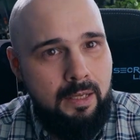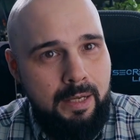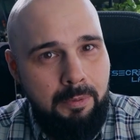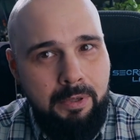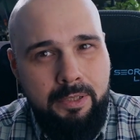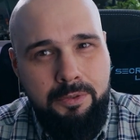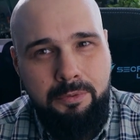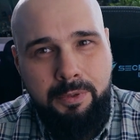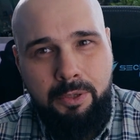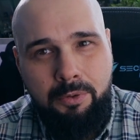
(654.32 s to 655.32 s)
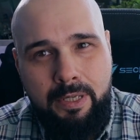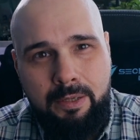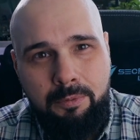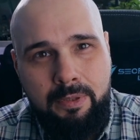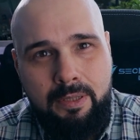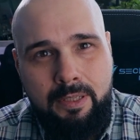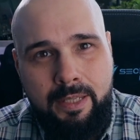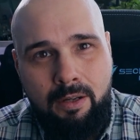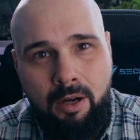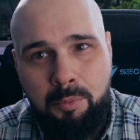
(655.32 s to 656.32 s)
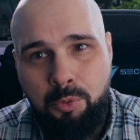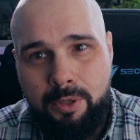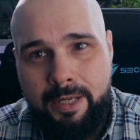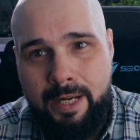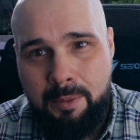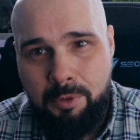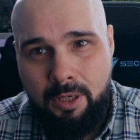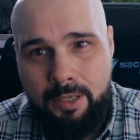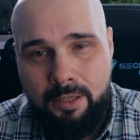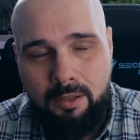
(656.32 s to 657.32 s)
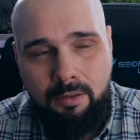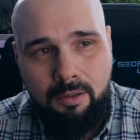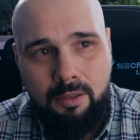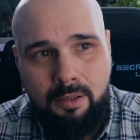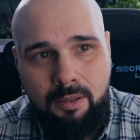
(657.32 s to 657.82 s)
Now we're gonna do a recording with onboard camera audio.